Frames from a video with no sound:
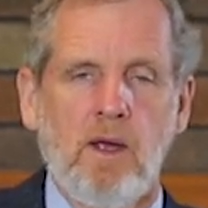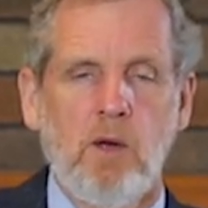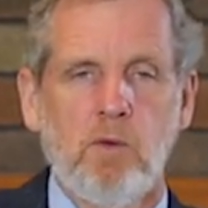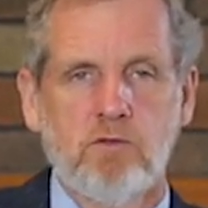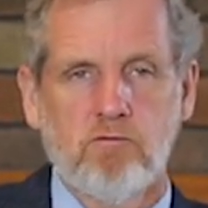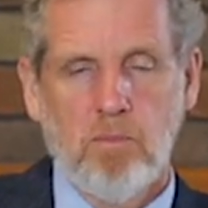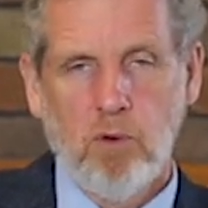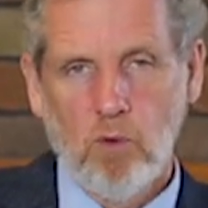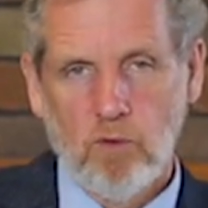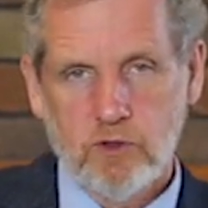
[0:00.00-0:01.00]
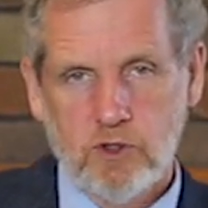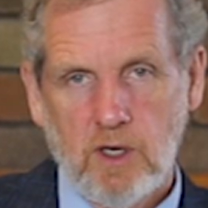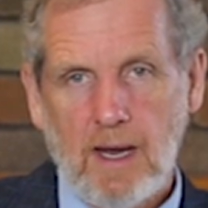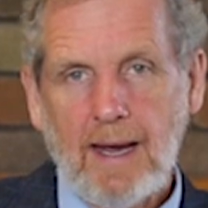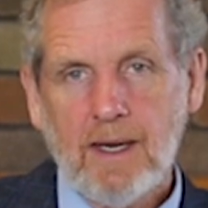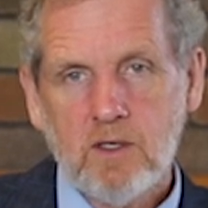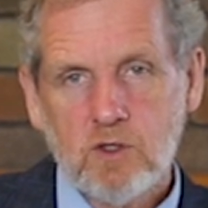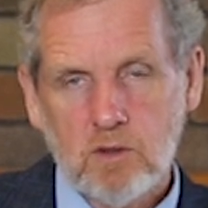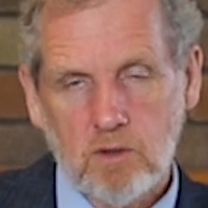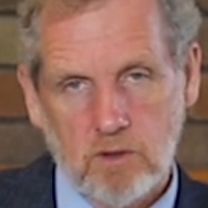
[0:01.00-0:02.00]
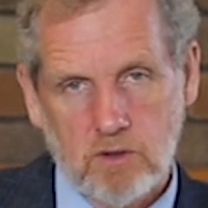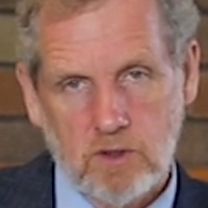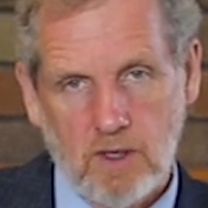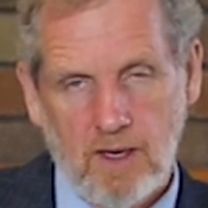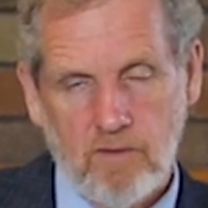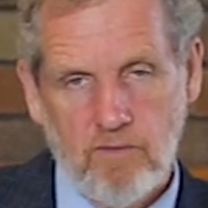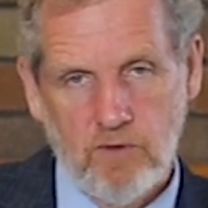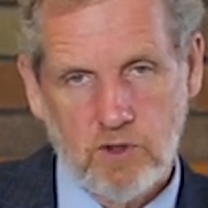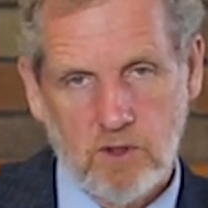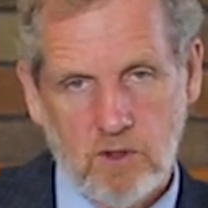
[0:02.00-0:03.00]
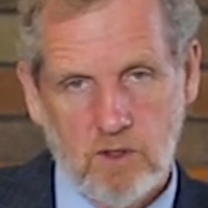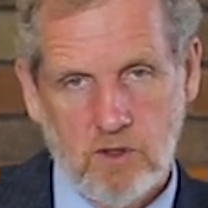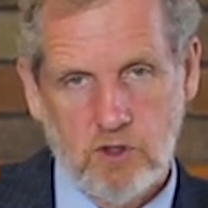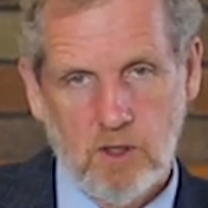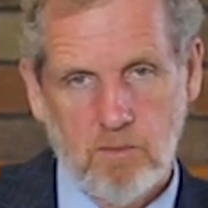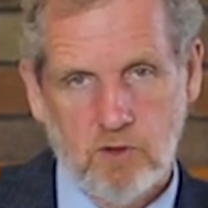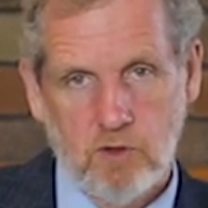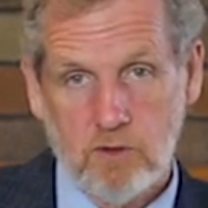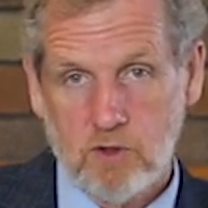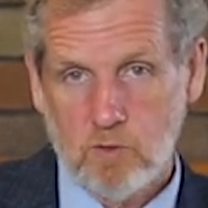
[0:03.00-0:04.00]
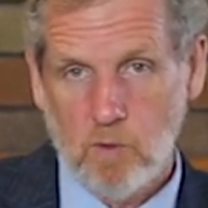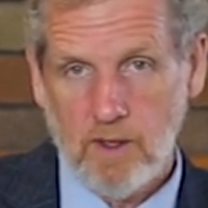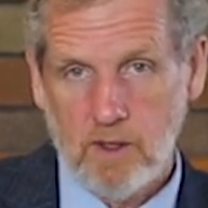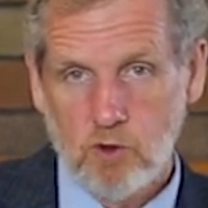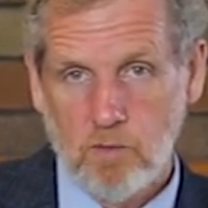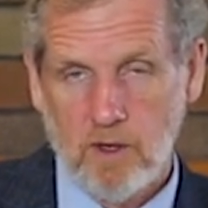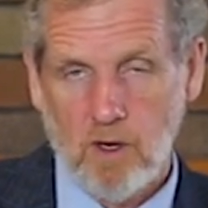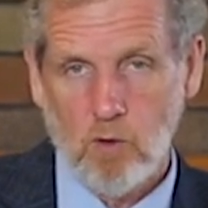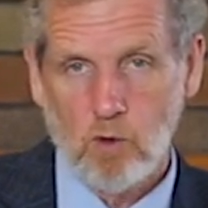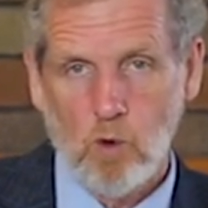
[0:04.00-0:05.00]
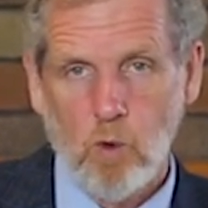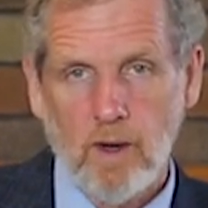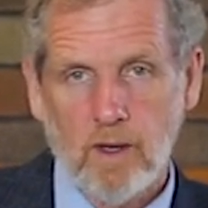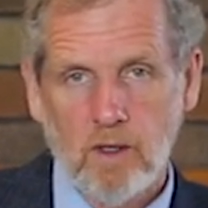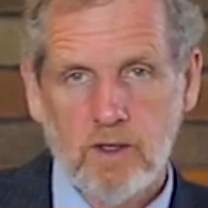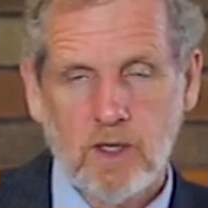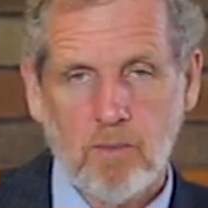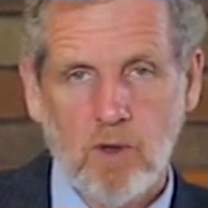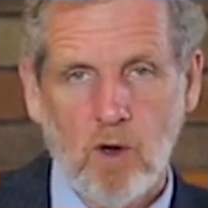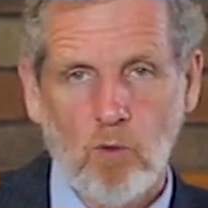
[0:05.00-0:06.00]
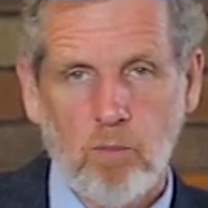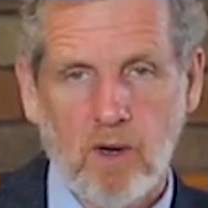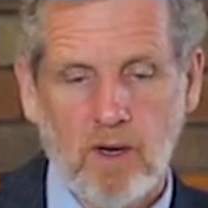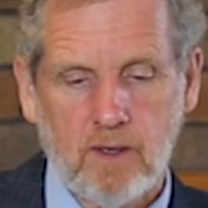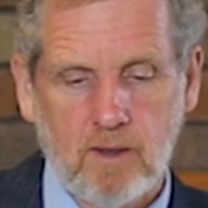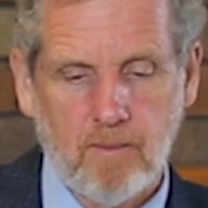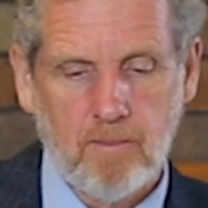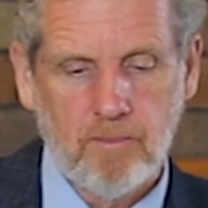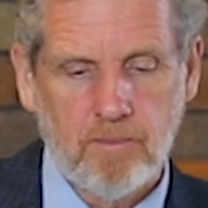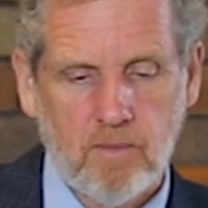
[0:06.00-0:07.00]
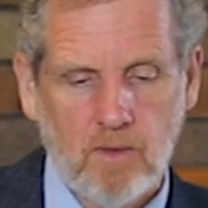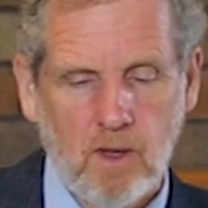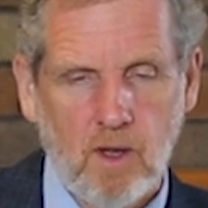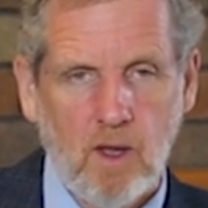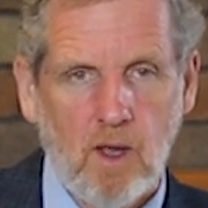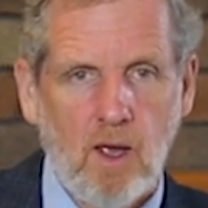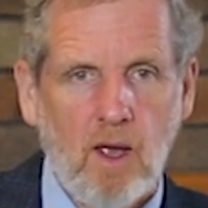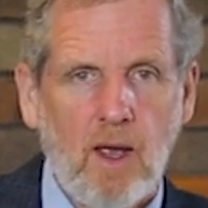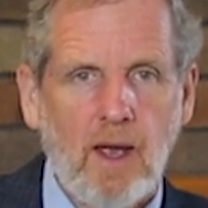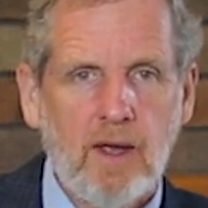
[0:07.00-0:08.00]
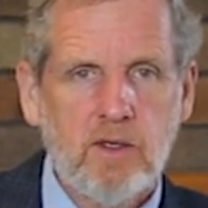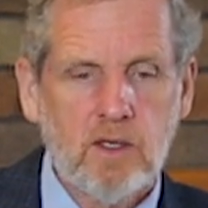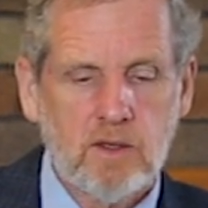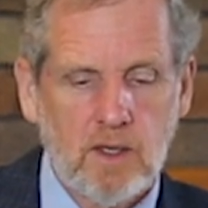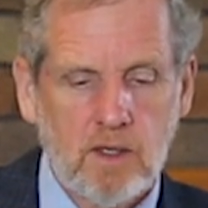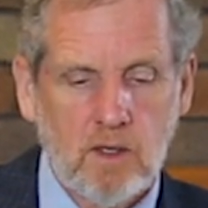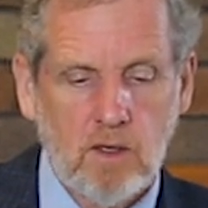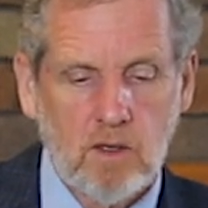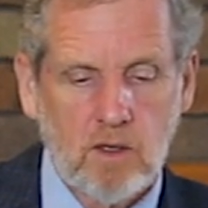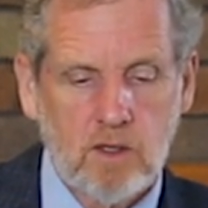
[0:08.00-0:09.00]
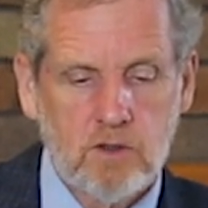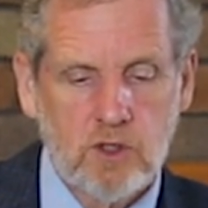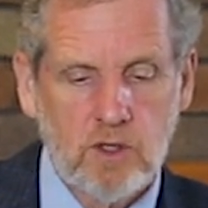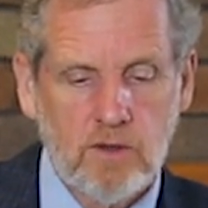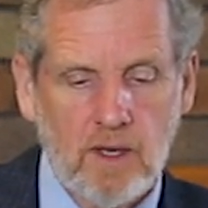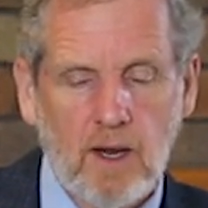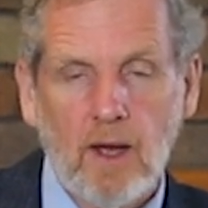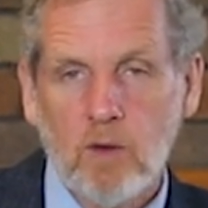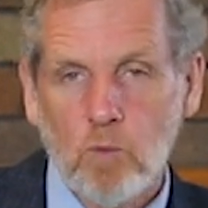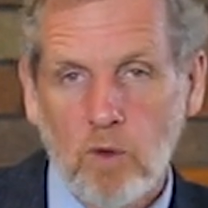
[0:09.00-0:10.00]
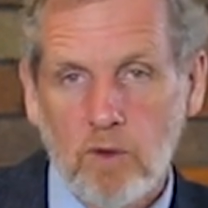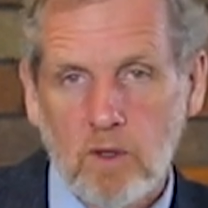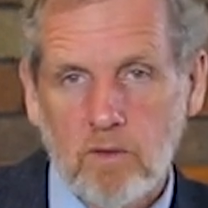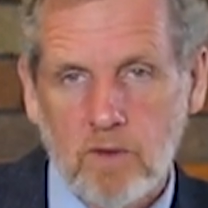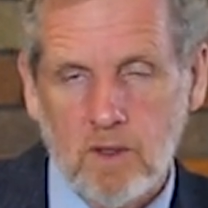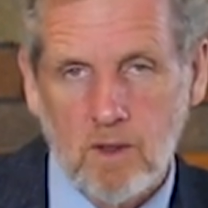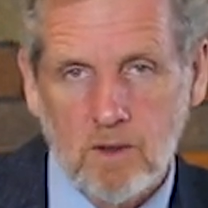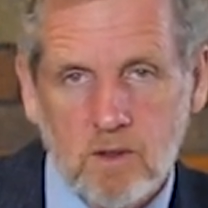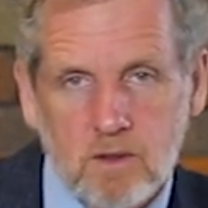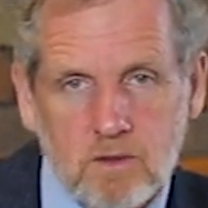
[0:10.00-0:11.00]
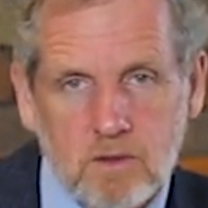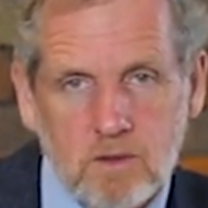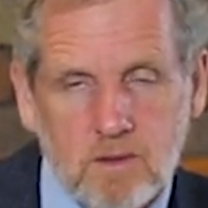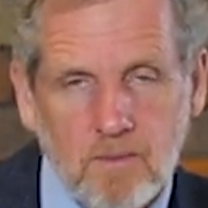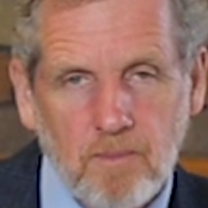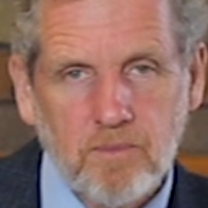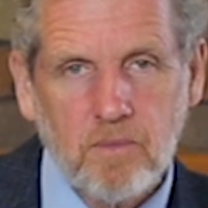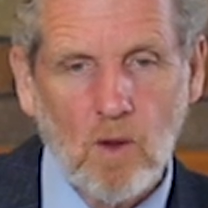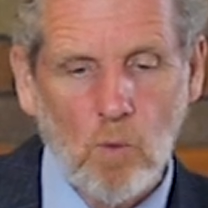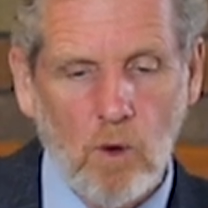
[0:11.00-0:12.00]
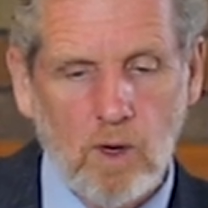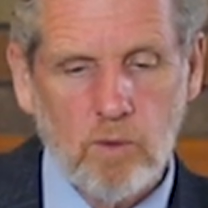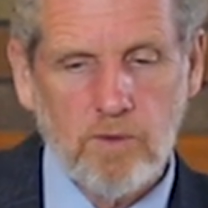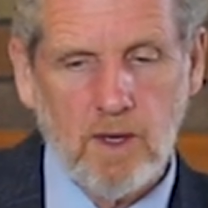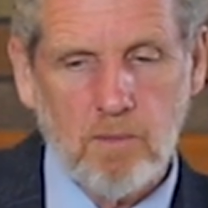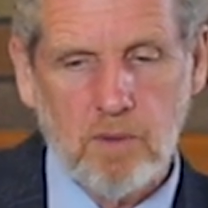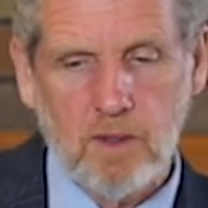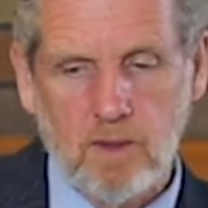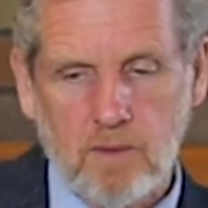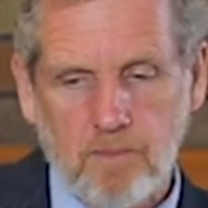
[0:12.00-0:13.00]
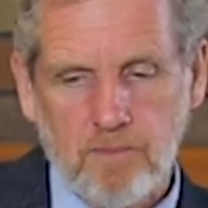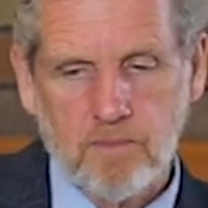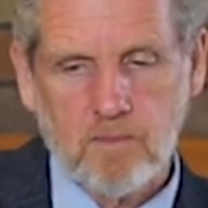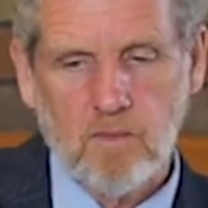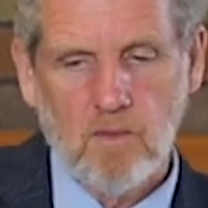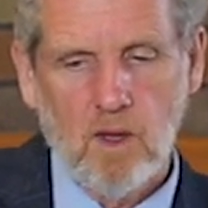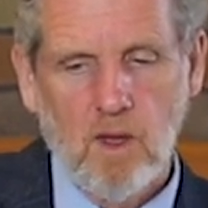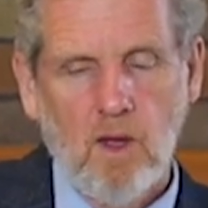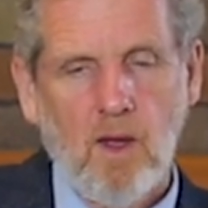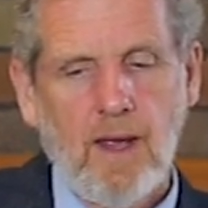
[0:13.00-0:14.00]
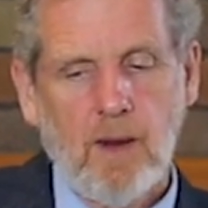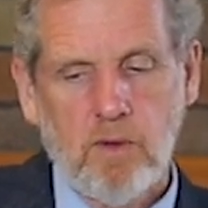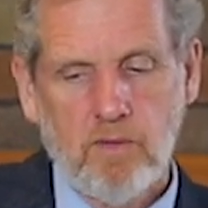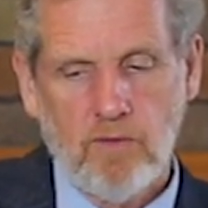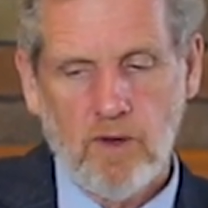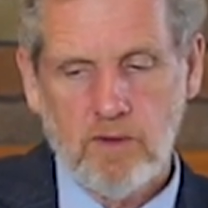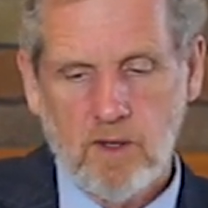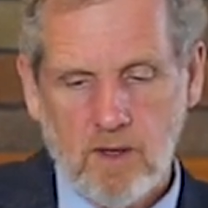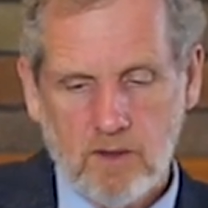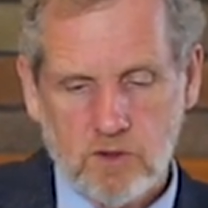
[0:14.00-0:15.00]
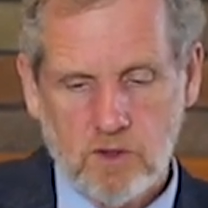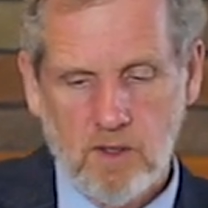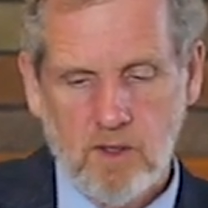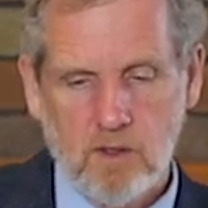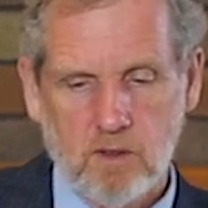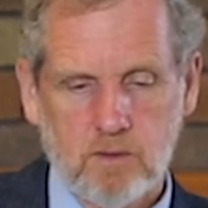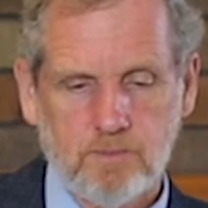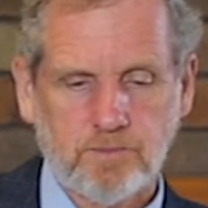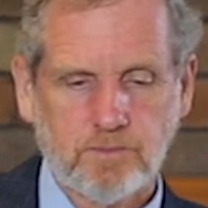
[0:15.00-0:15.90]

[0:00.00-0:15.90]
Here was reports that angels had visited the shepherds, not just one angel, but a whole choir lit up the whole plain. And yet they considered that unworthy of their notice? Why would that be? And we find the answer here.